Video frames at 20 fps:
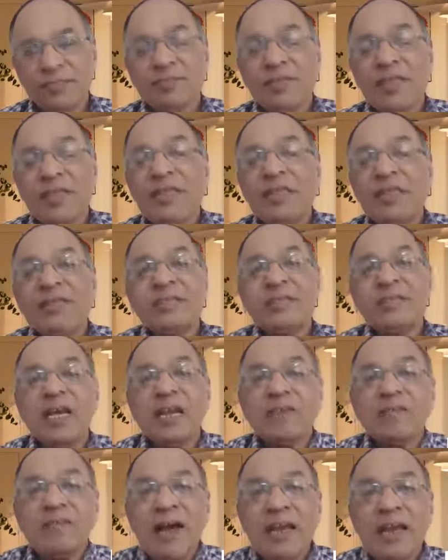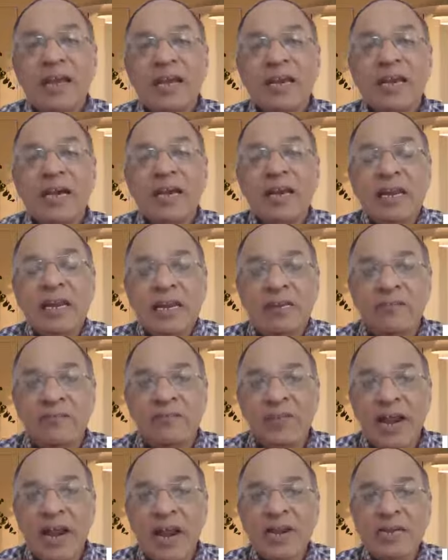then cervical
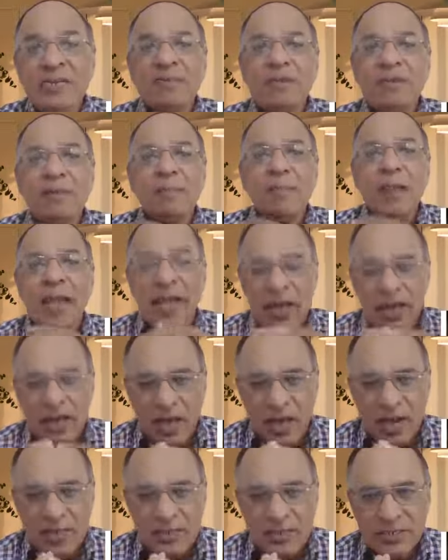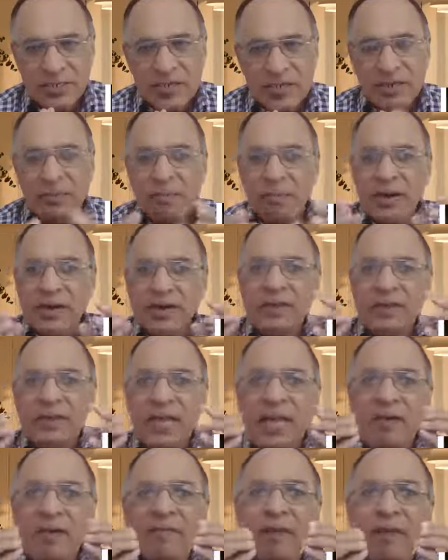lymph glands will be enlarged, but
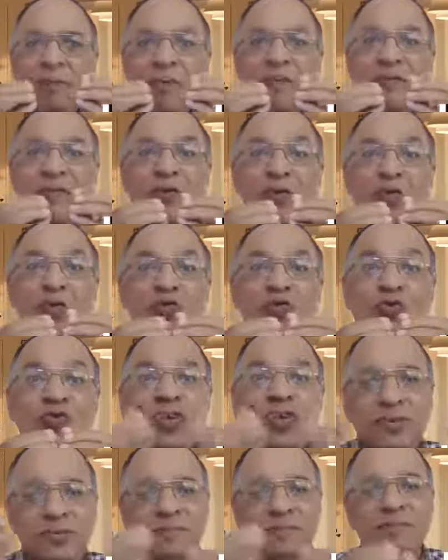they will be fused.